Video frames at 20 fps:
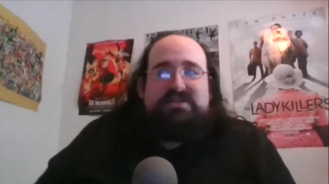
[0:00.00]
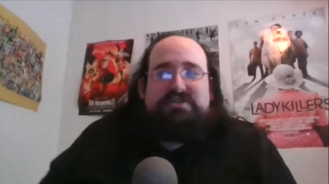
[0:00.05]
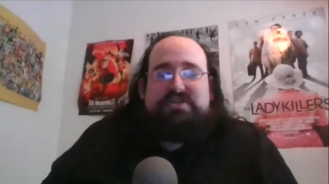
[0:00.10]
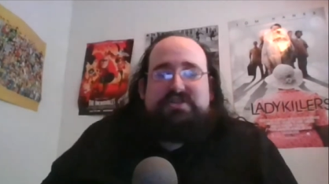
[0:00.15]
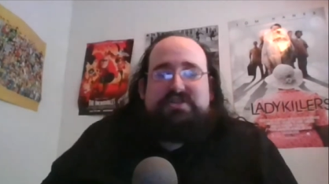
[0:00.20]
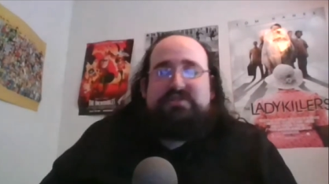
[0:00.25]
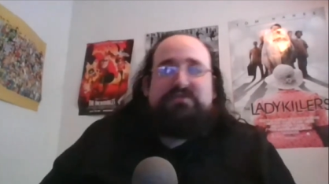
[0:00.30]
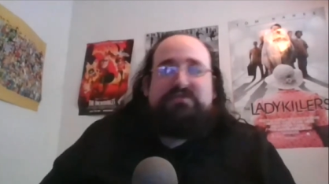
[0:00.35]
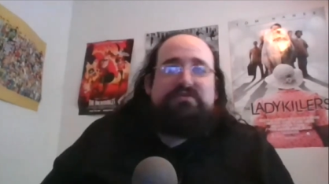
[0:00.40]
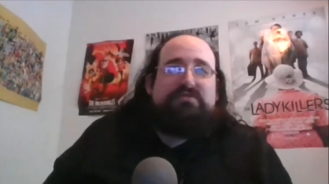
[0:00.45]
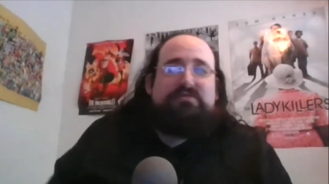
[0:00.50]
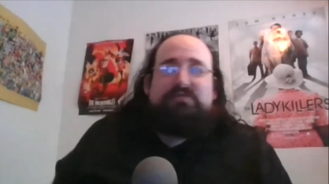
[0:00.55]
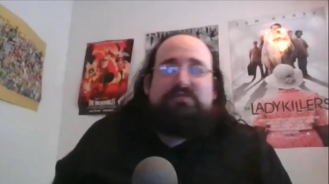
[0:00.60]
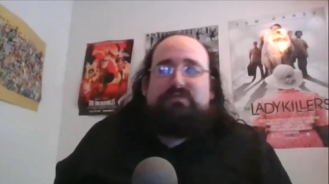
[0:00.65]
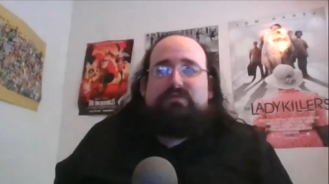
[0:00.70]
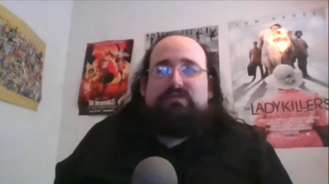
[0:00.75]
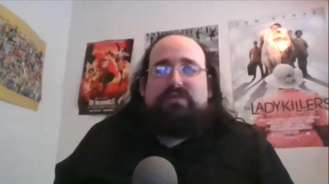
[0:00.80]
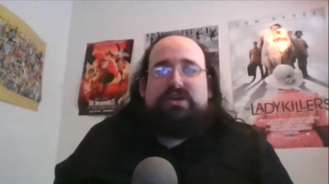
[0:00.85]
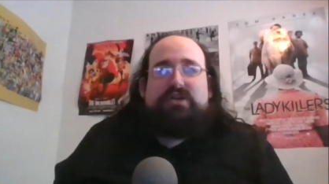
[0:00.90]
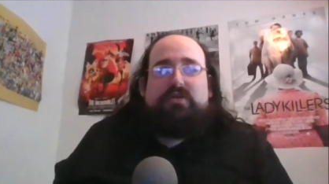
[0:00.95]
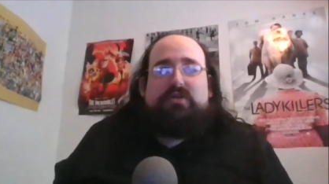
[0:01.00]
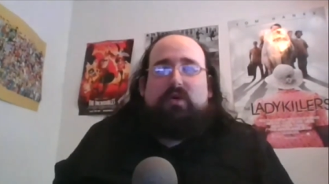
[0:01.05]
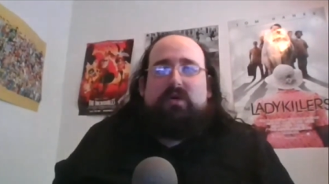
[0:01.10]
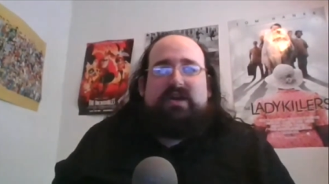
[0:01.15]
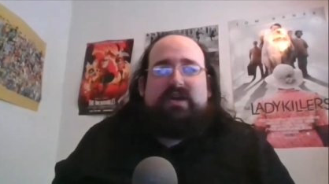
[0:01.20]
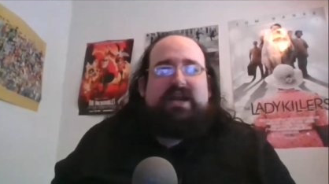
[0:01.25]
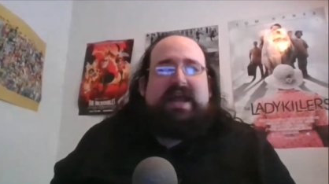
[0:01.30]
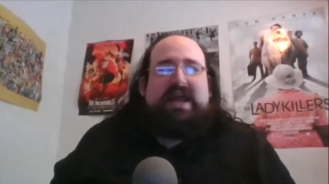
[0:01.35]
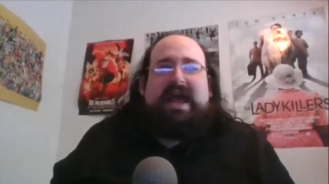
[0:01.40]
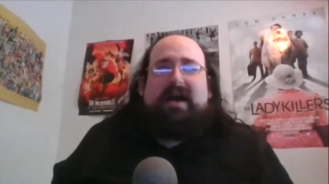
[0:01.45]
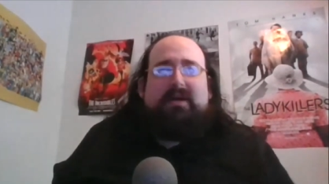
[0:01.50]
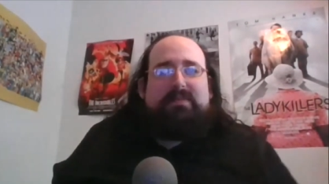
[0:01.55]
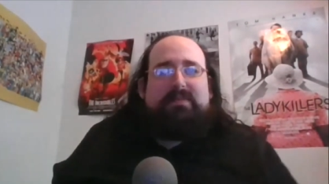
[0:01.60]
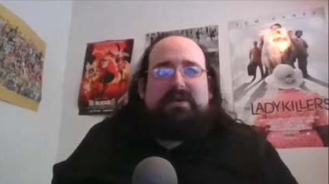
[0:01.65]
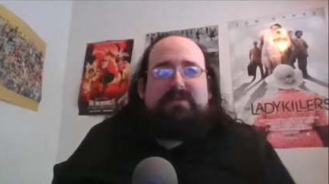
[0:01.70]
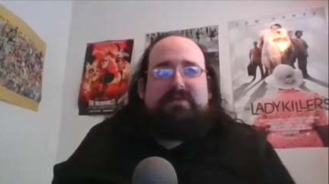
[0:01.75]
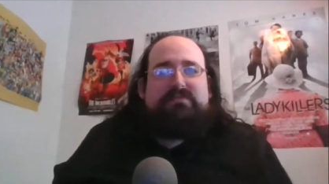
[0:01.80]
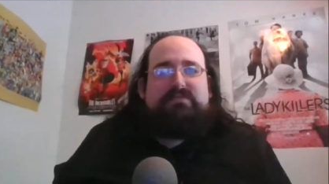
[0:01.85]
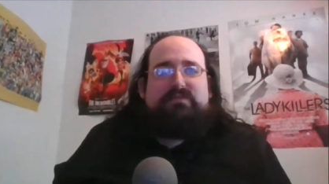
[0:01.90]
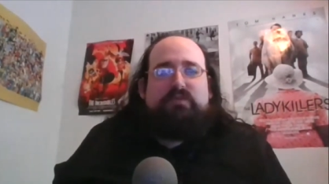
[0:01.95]
to record an
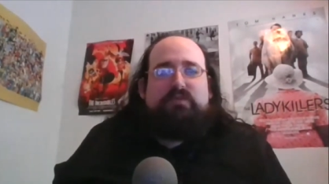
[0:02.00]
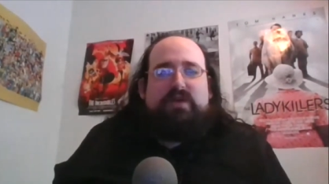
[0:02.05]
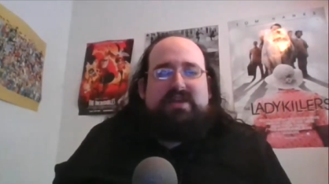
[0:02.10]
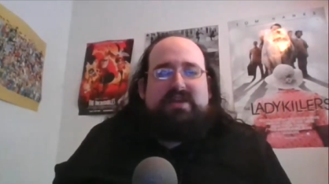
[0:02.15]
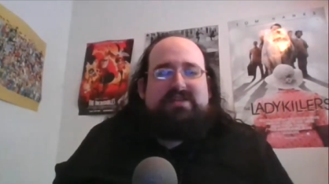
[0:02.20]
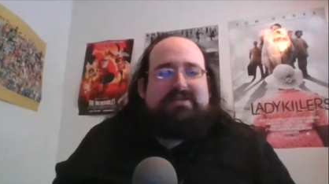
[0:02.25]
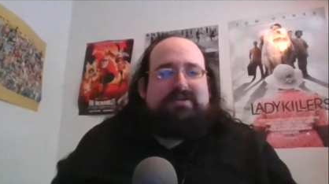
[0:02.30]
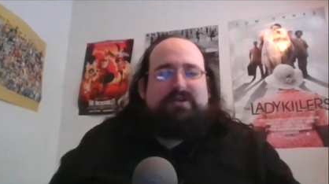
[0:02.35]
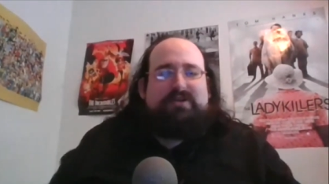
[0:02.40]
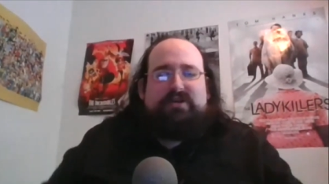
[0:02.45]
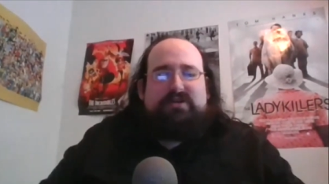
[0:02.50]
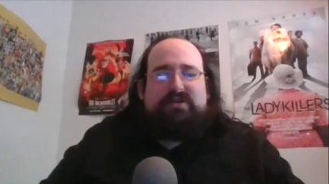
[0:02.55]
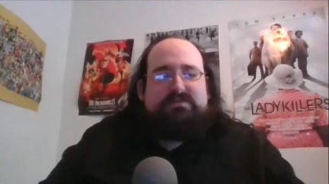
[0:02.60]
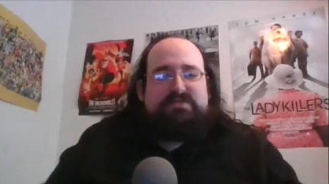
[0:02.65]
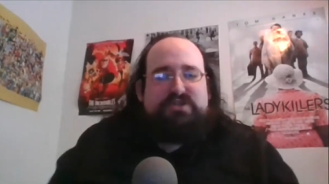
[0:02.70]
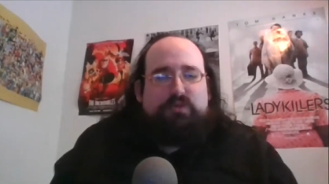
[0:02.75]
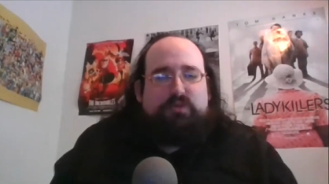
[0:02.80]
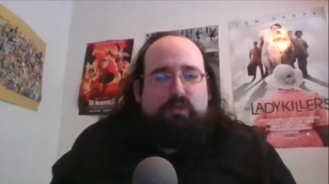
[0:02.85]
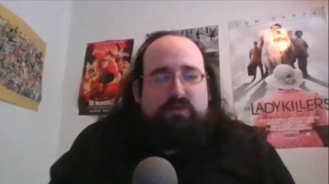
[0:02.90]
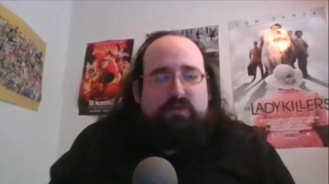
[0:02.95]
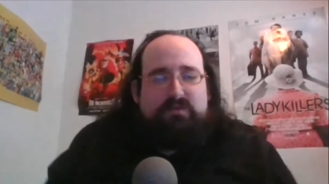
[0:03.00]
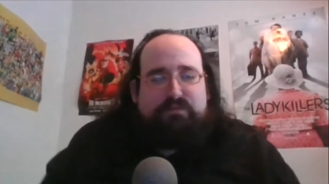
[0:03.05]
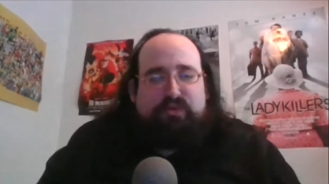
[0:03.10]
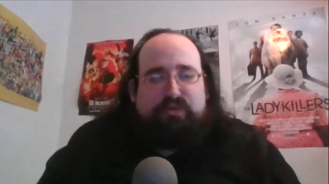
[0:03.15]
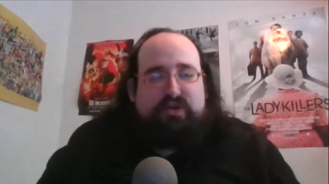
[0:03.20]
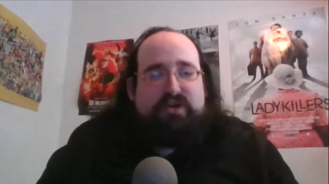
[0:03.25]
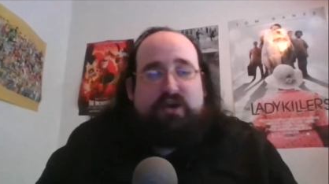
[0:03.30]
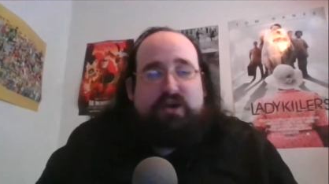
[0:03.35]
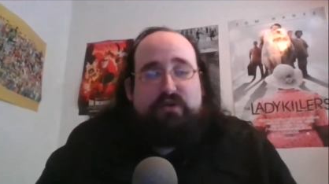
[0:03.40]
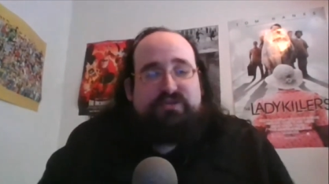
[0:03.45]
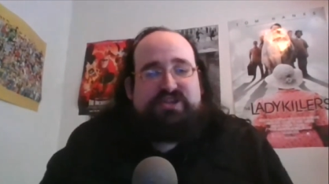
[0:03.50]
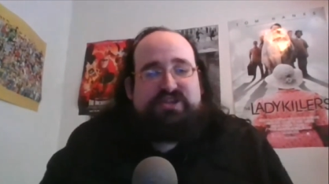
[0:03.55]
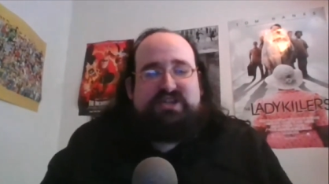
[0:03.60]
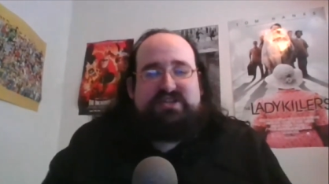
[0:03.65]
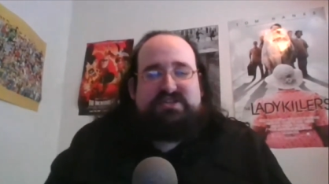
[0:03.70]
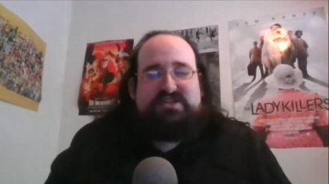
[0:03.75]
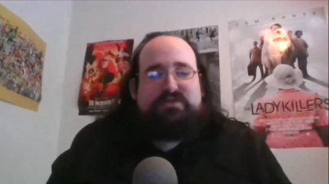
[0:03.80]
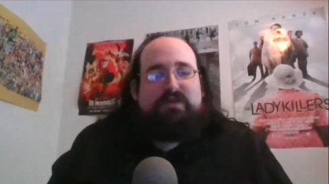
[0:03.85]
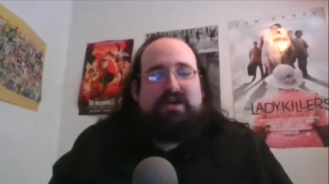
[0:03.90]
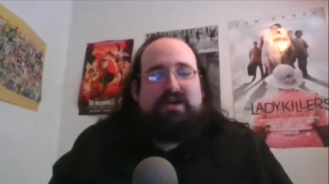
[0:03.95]
album with her t-
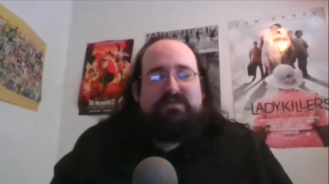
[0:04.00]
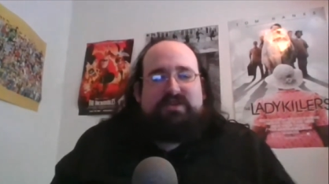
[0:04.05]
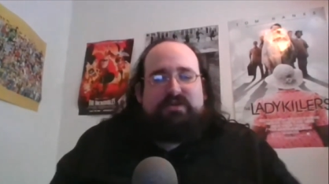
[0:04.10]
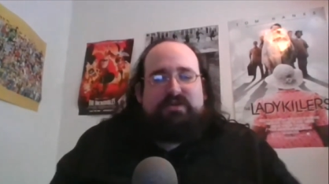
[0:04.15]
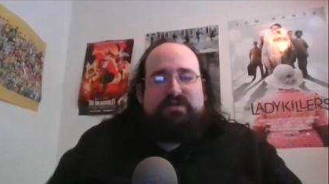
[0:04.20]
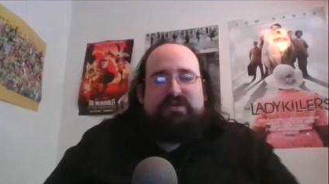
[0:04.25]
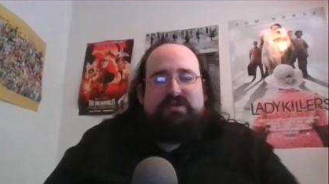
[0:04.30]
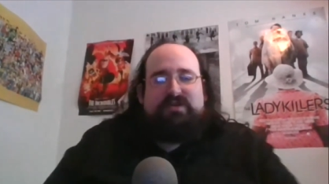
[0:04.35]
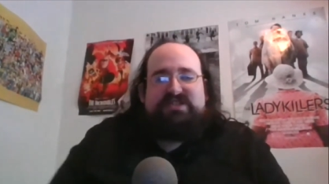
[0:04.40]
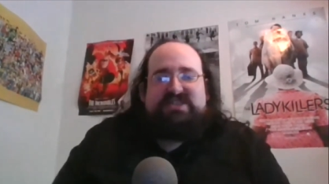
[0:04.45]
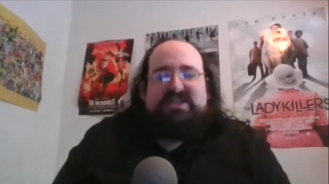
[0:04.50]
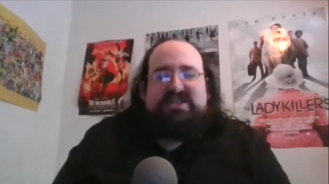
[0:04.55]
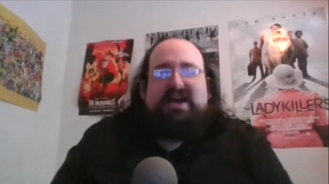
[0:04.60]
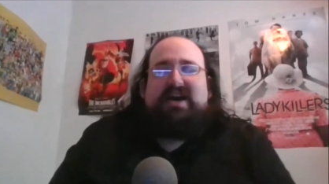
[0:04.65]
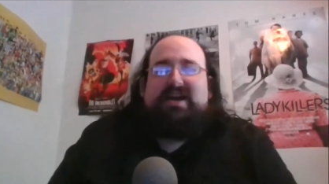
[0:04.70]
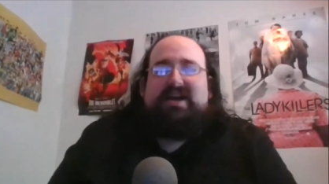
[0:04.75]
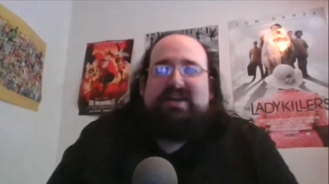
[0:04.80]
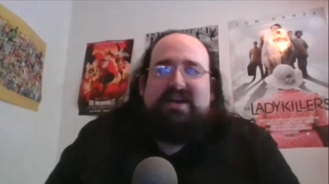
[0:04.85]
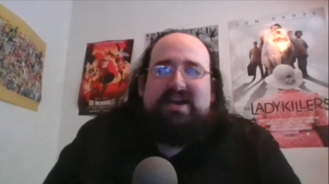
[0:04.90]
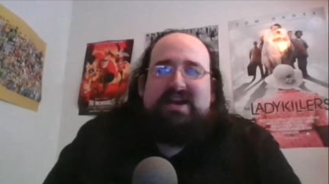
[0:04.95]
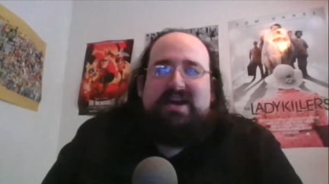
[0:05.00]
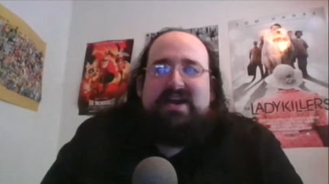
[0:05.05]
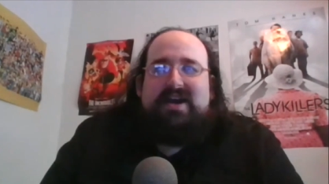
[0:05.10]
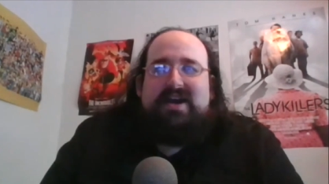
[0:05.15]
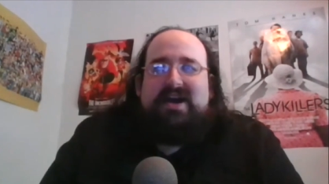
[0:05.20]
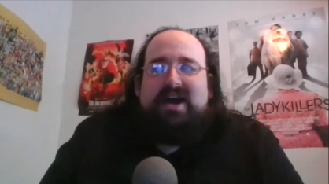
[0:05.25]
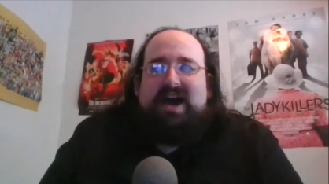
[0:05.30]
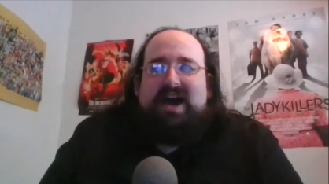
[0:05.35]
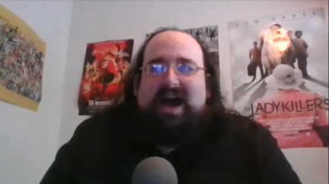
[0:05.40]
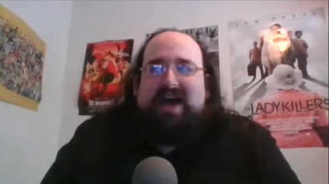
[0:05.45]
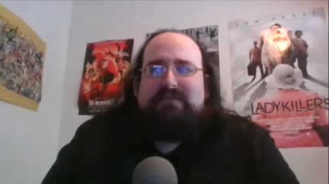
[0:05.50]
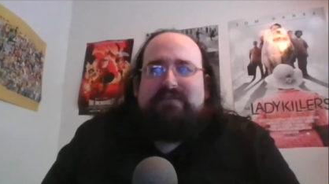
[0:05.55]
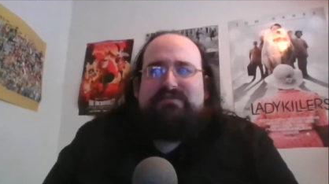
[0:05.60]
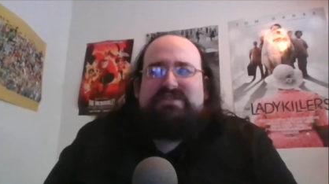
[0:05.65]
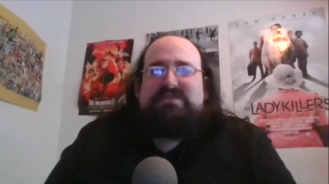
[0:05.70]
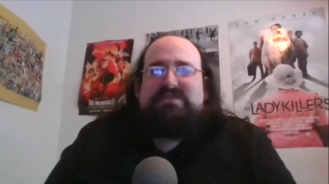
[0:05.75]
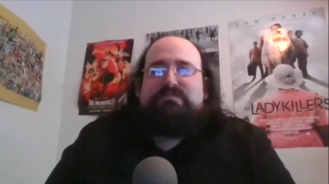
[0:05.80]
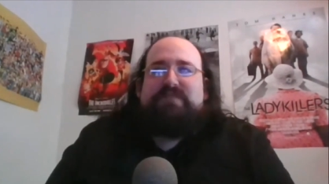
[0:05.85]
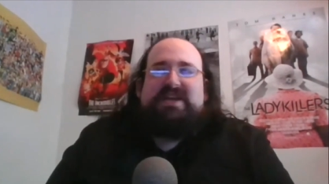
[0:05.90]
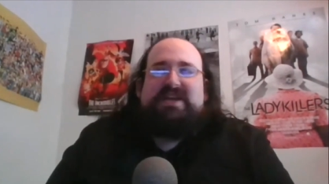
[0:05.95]
precocious 12 year old son. I
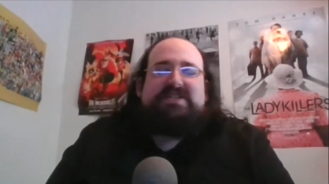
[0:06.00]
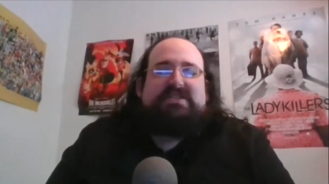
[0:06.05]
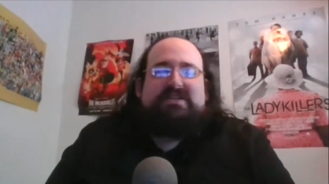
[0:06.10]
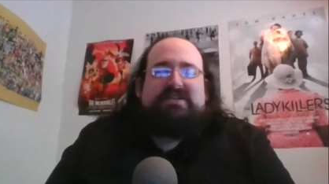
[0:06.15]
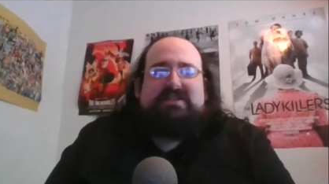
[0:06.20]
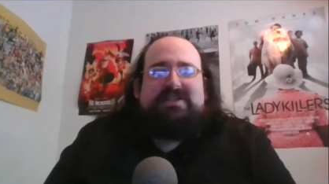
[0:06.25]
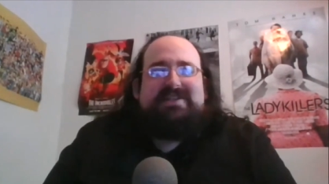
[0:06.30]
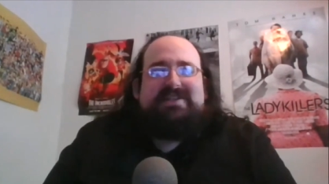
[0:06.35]
was basically